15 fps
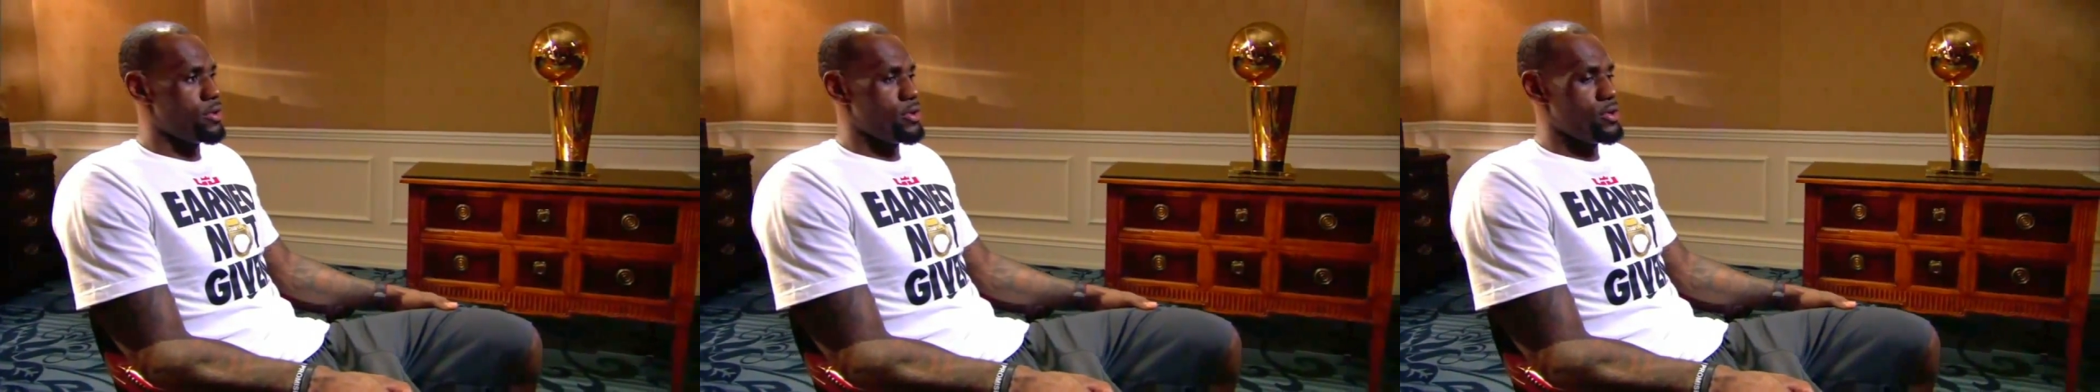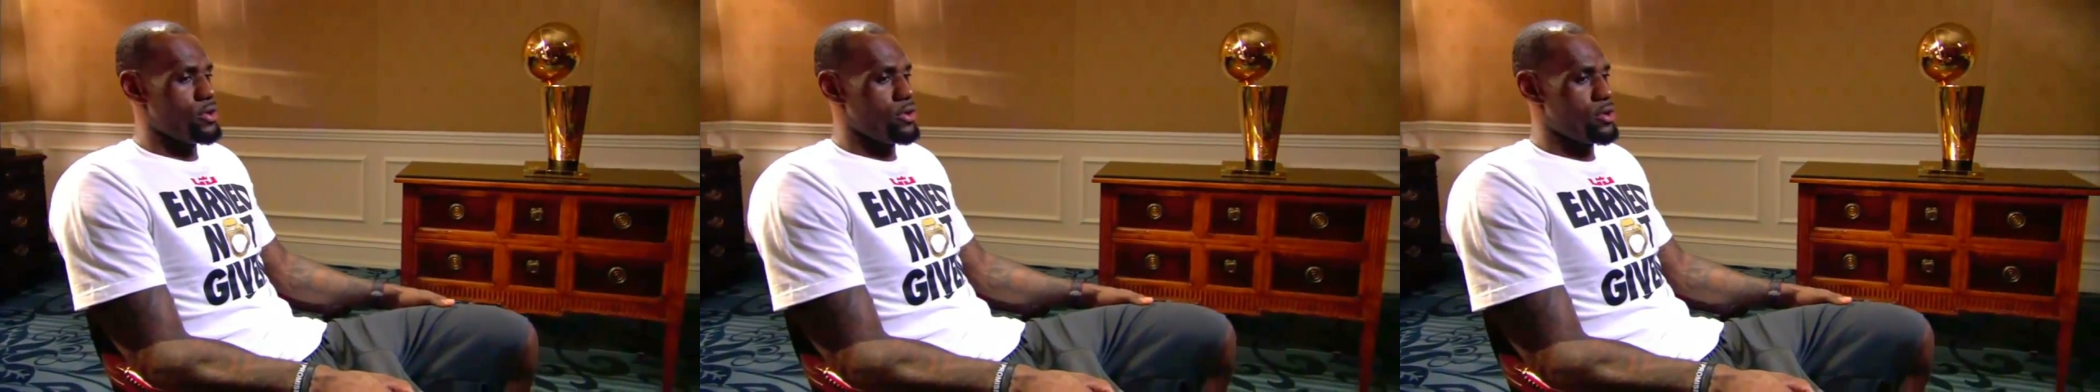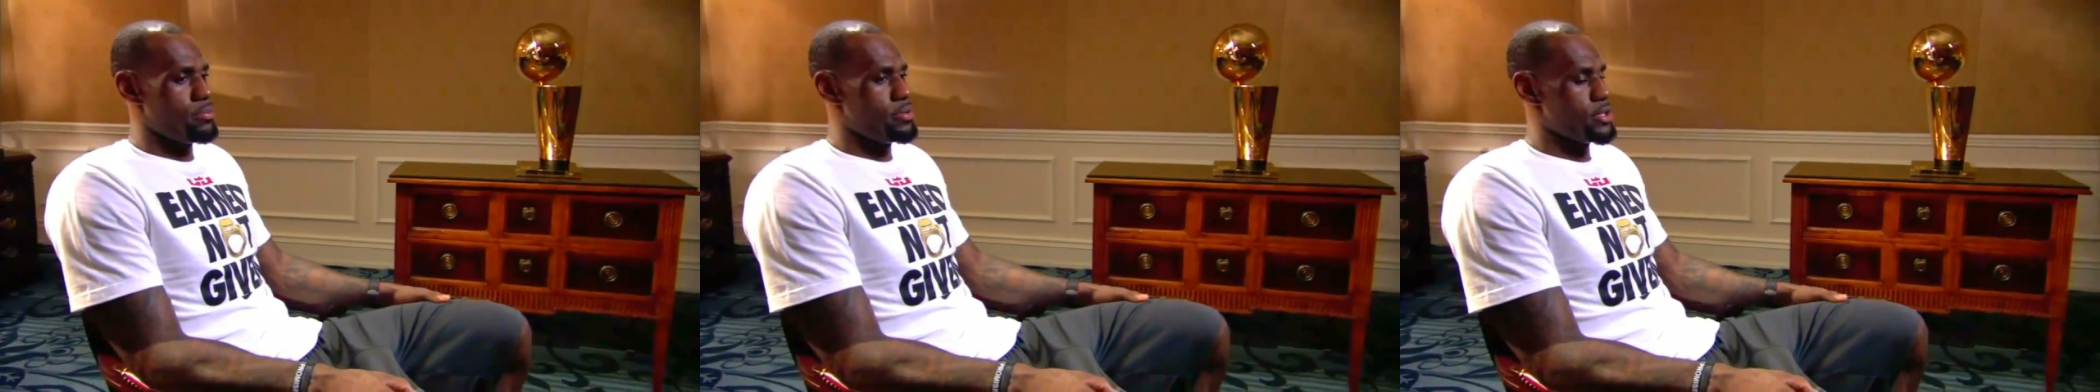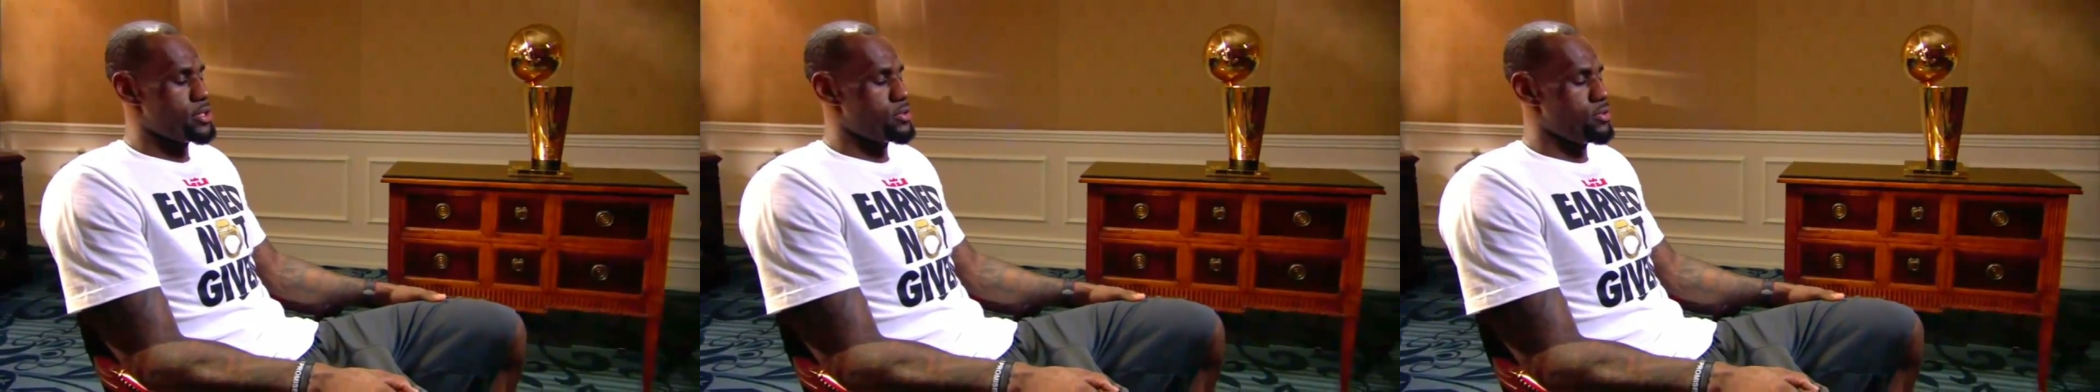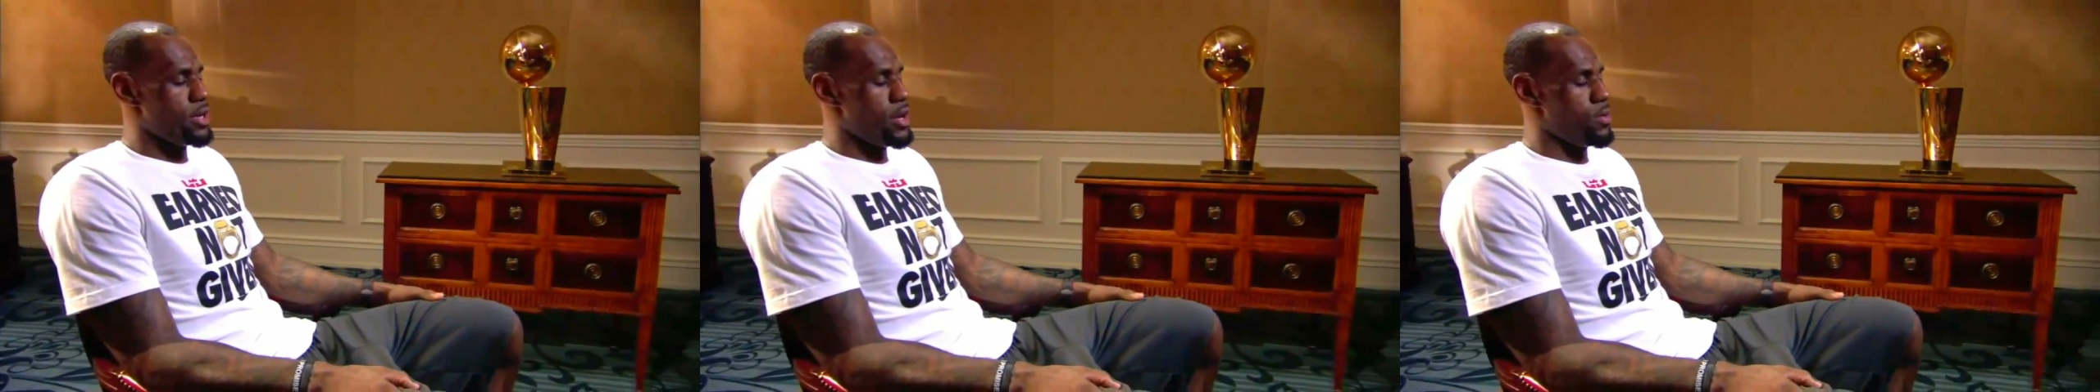or are you going to push
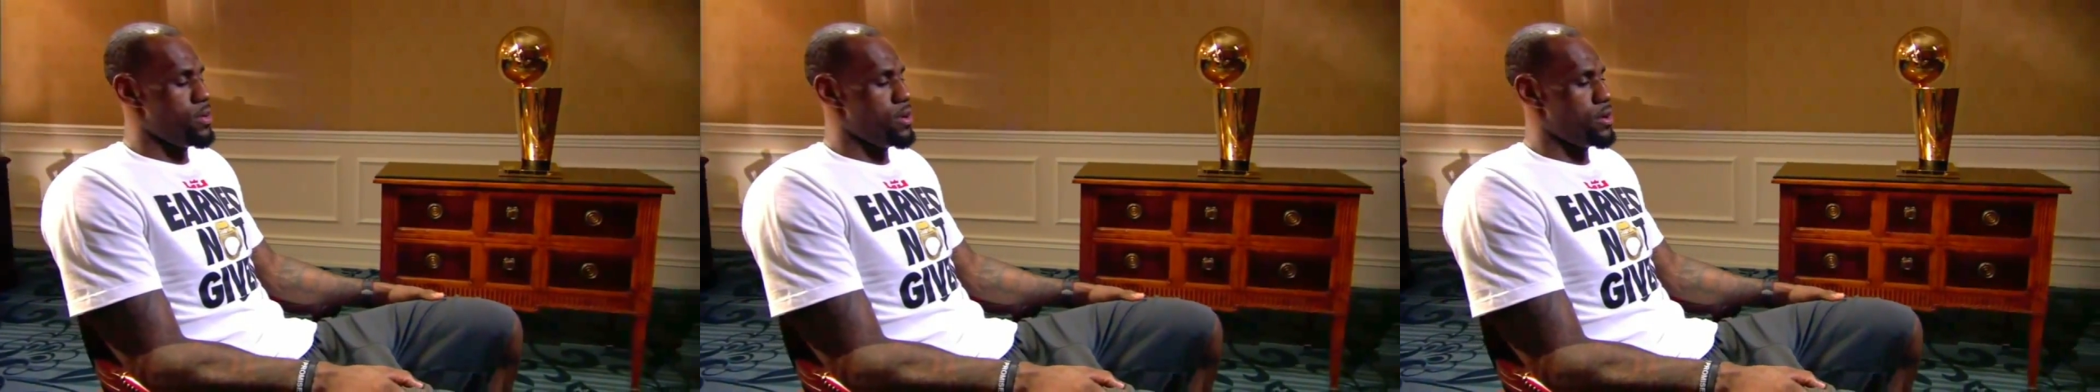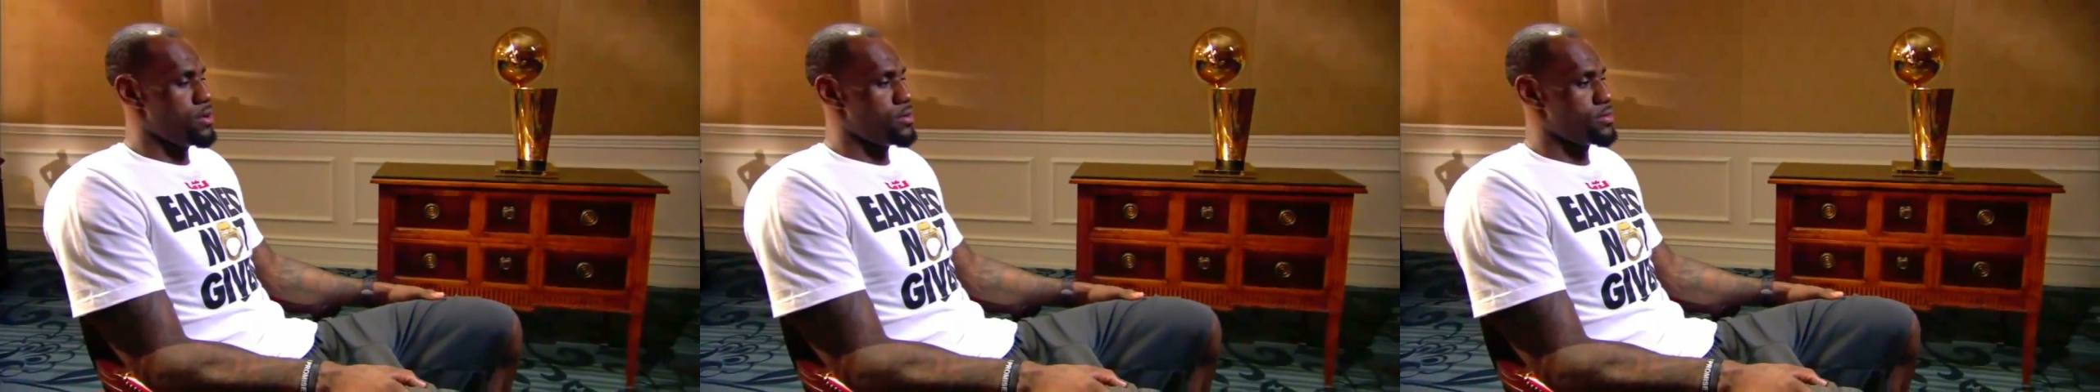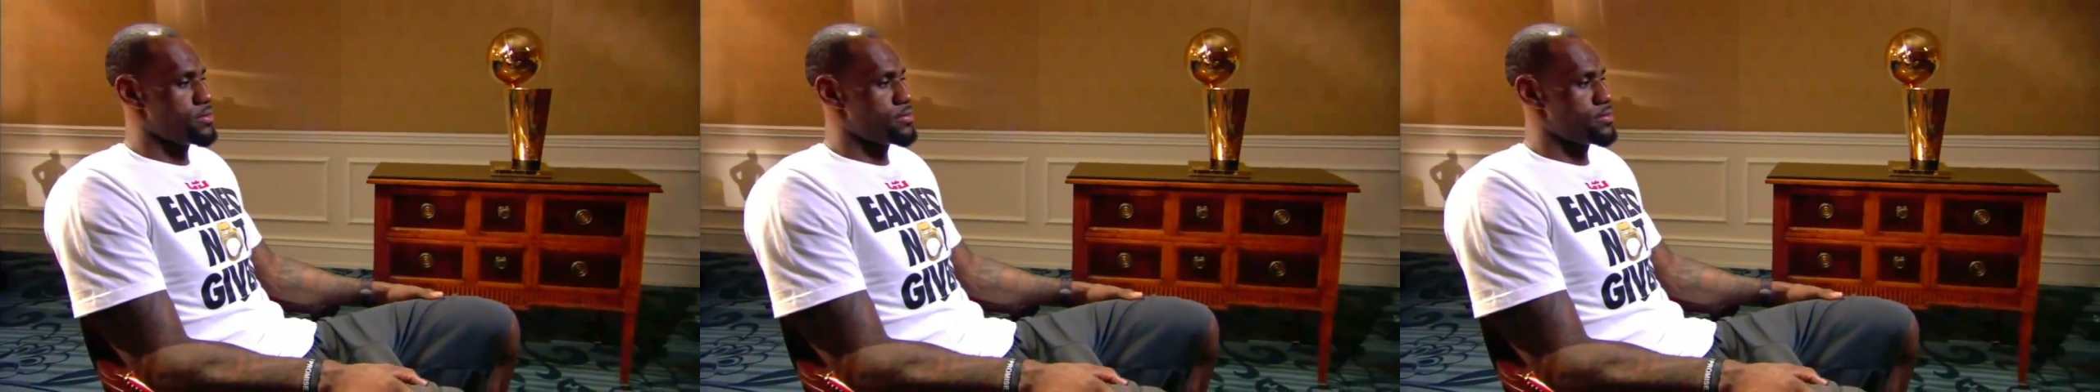through that wall?